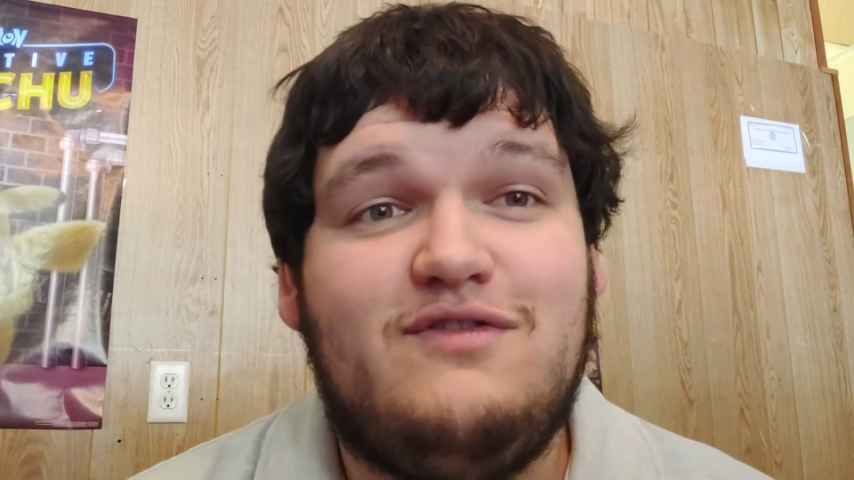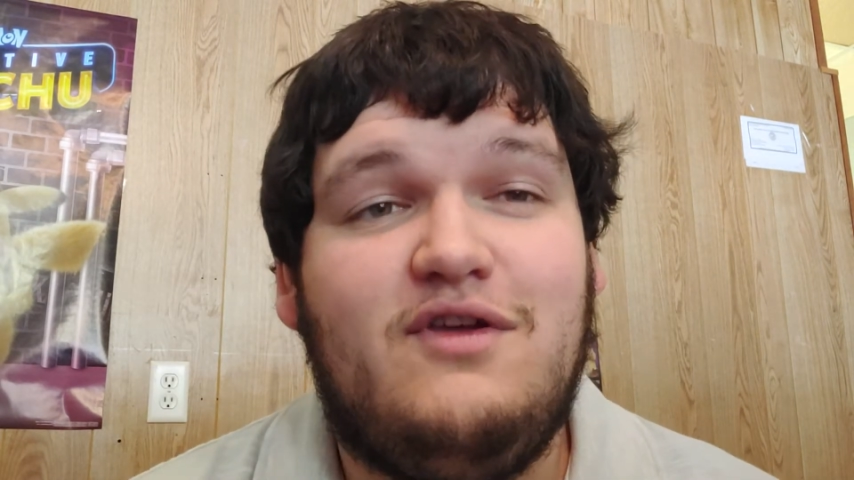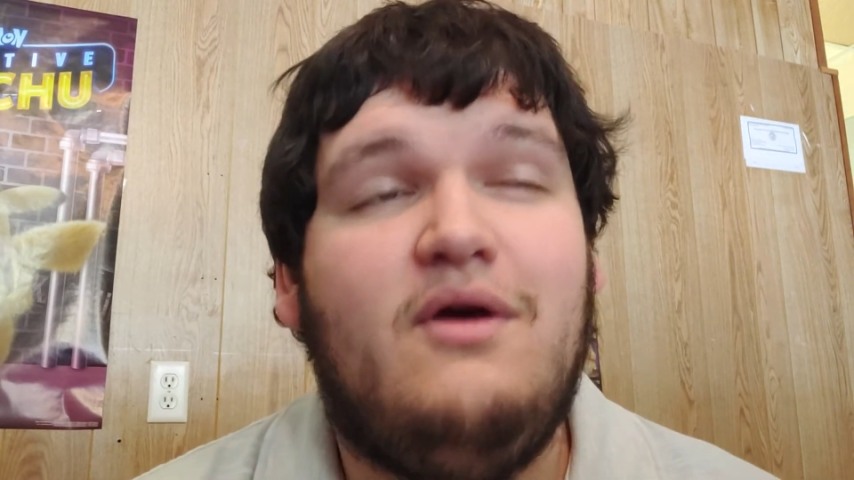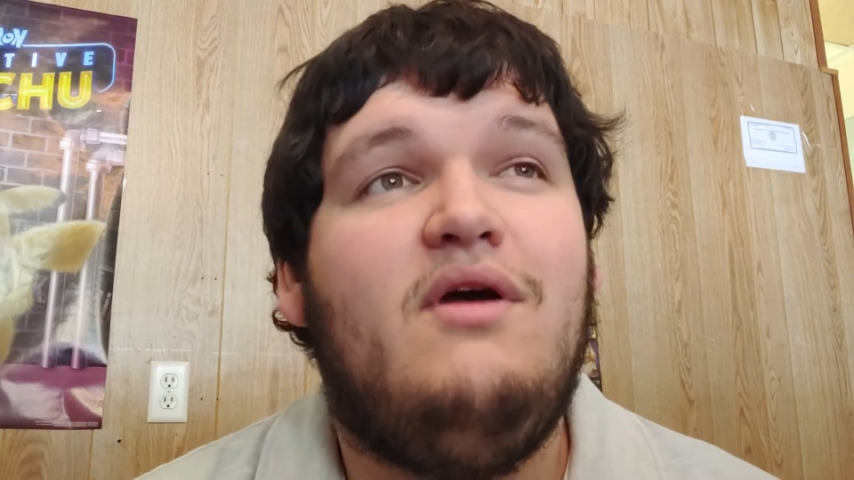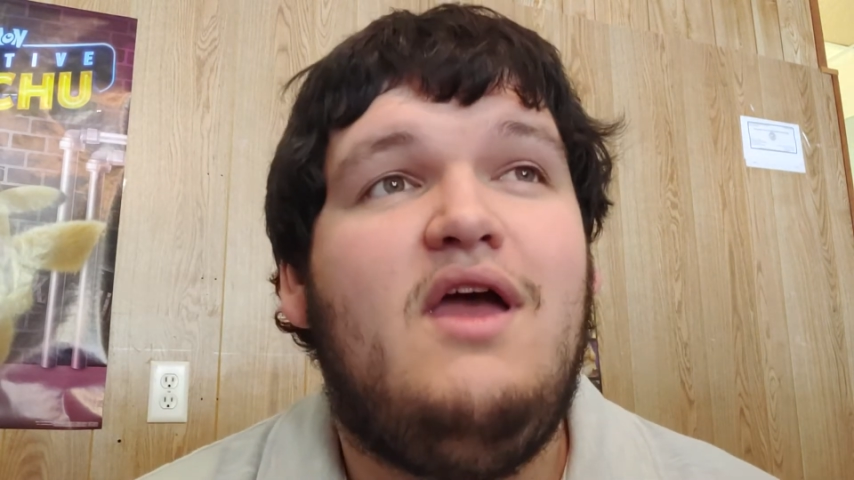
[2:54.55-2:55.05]

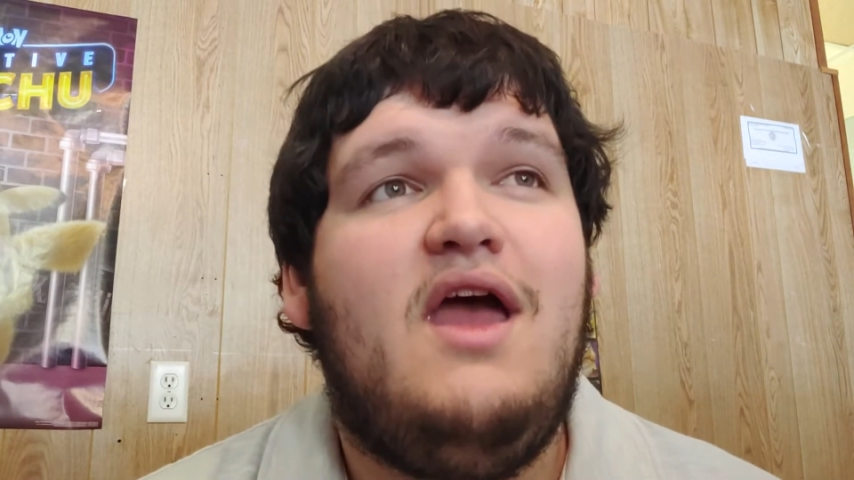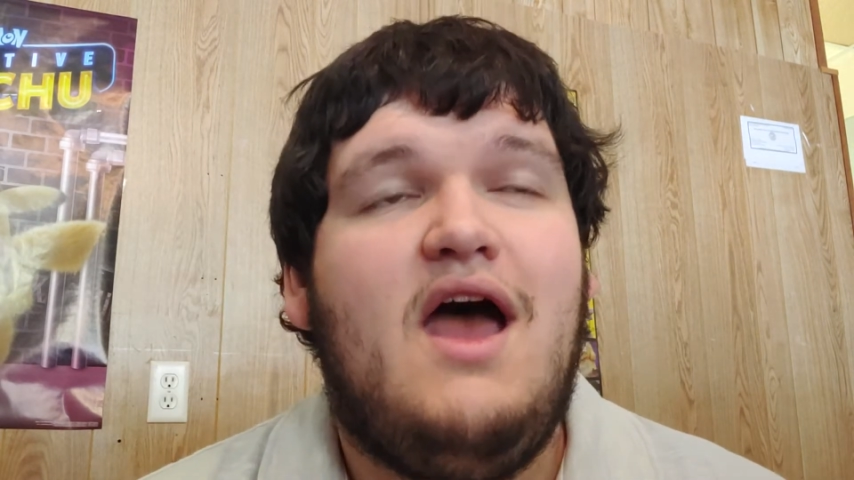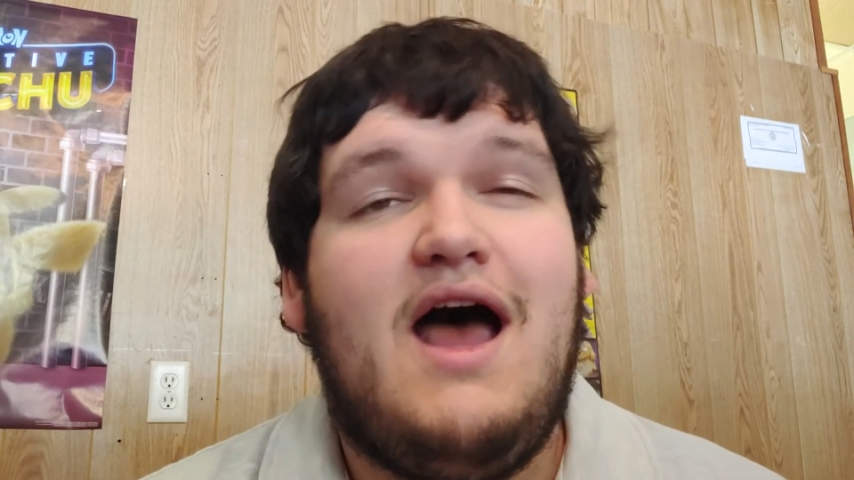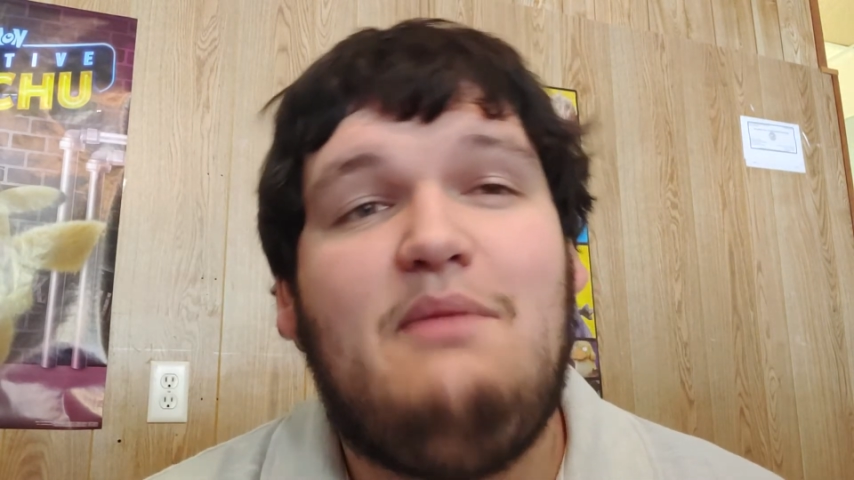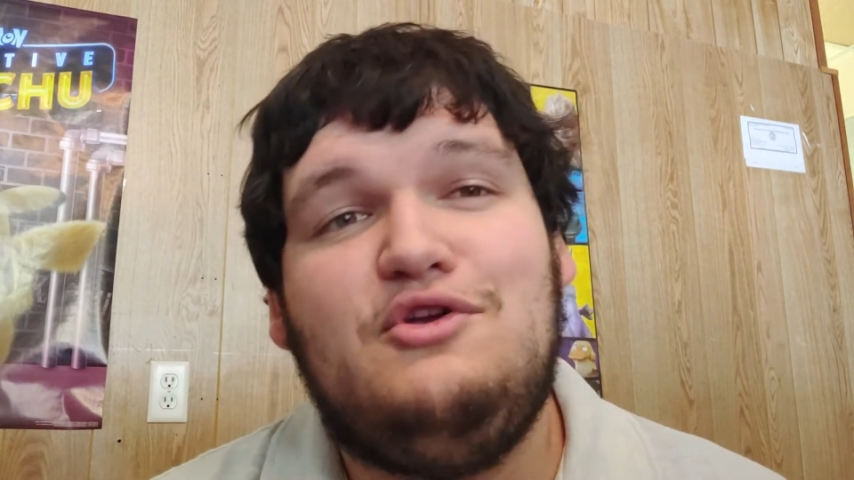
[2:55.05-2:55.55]
So
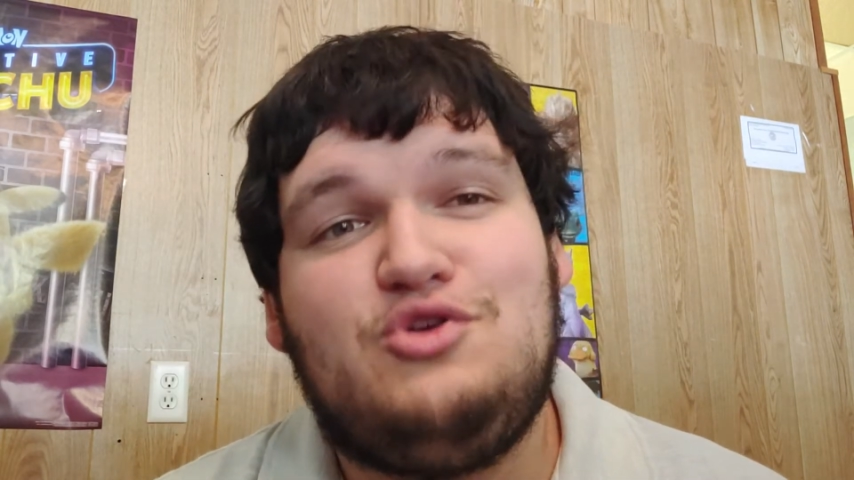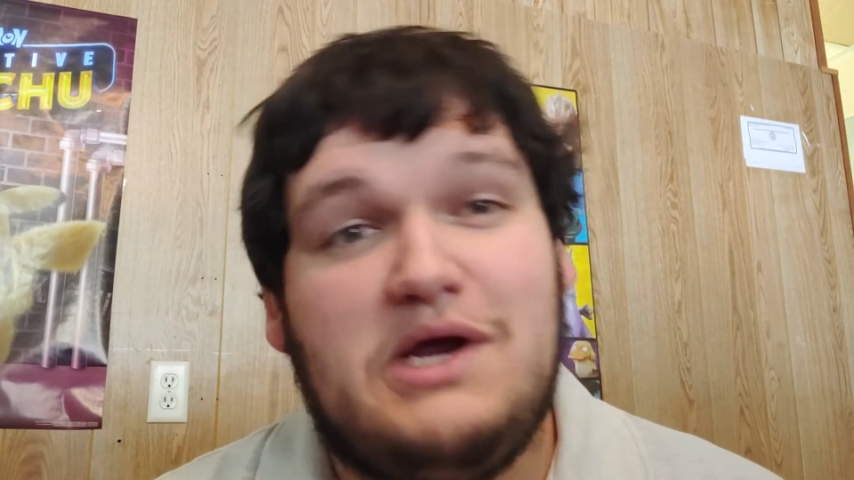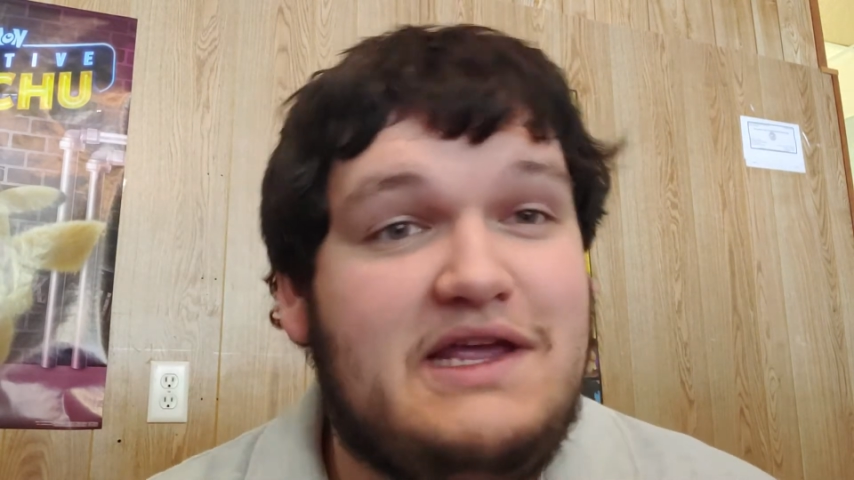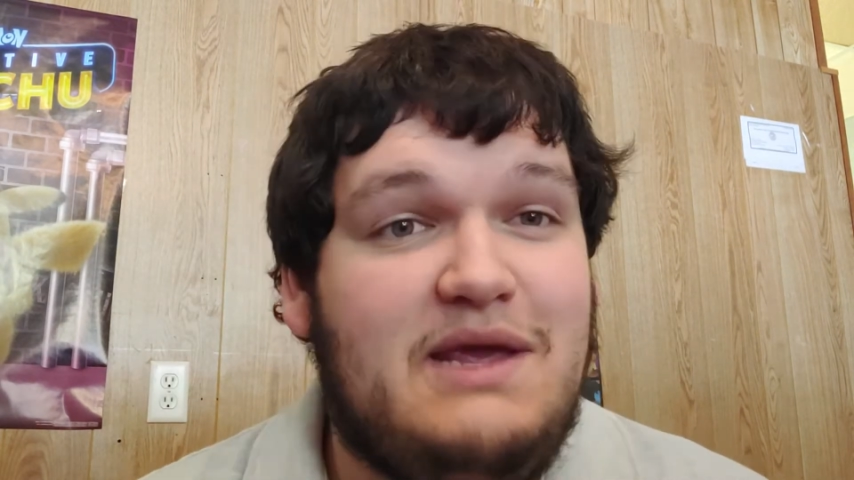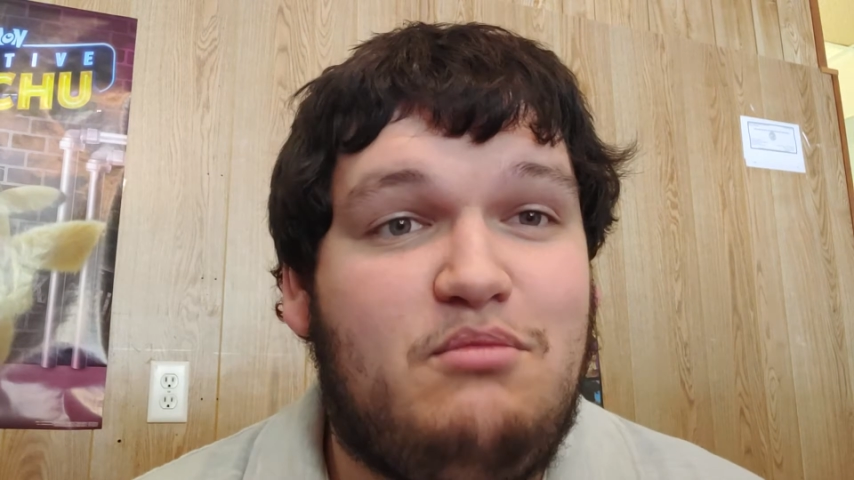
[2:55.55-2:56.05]
I'm gonna try
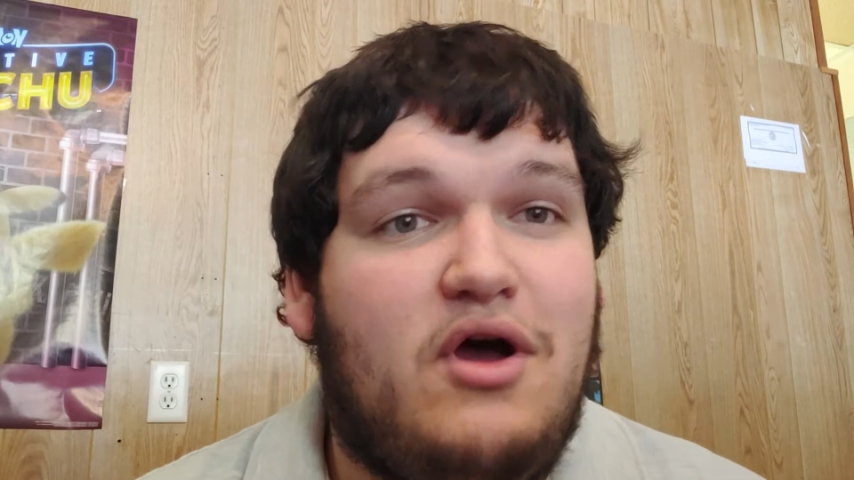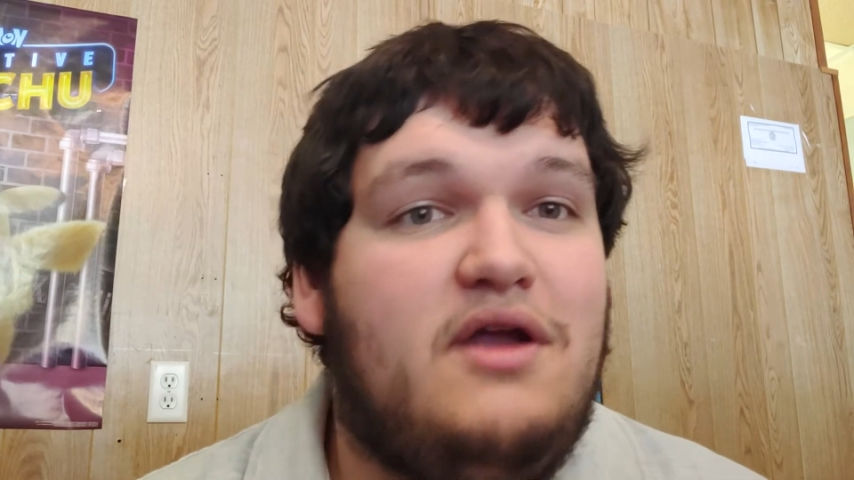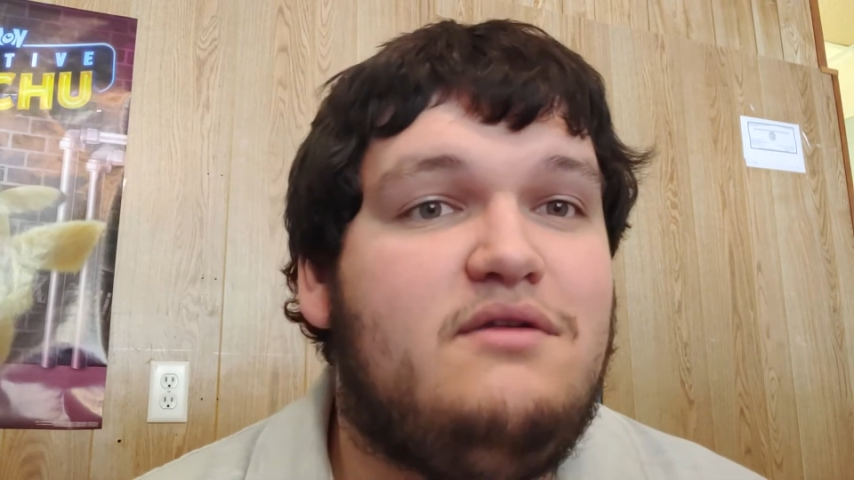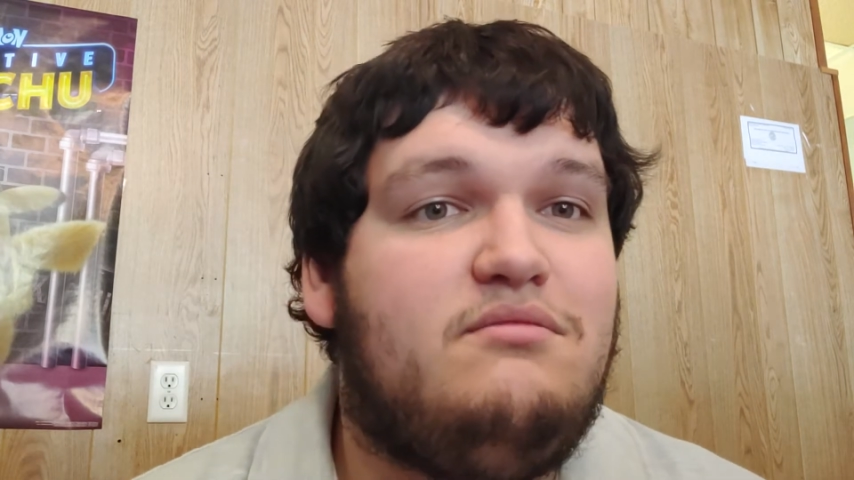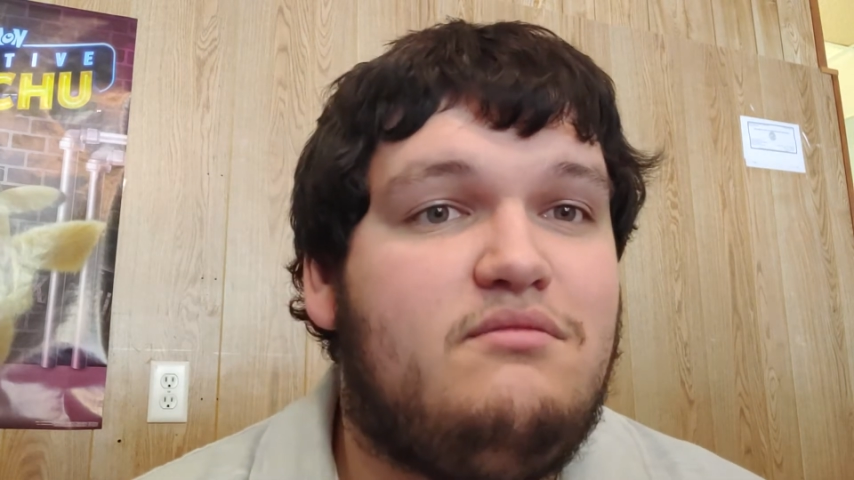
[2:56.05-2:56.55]
to keep
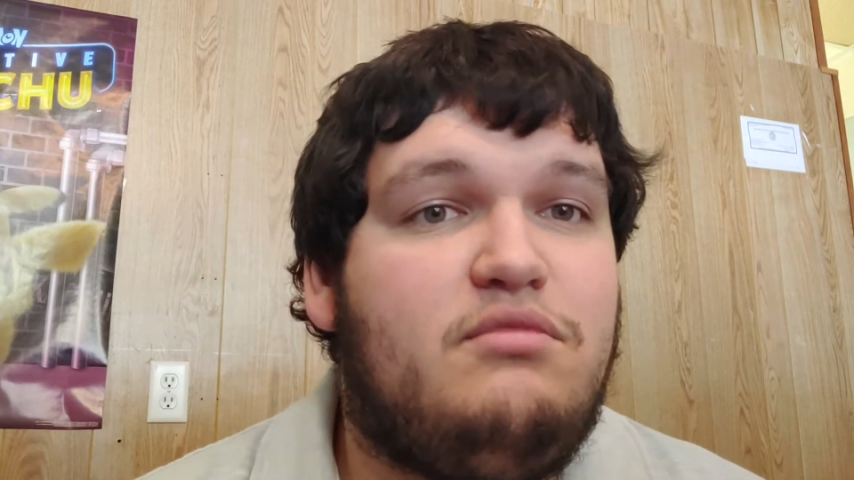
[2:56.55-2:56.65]
on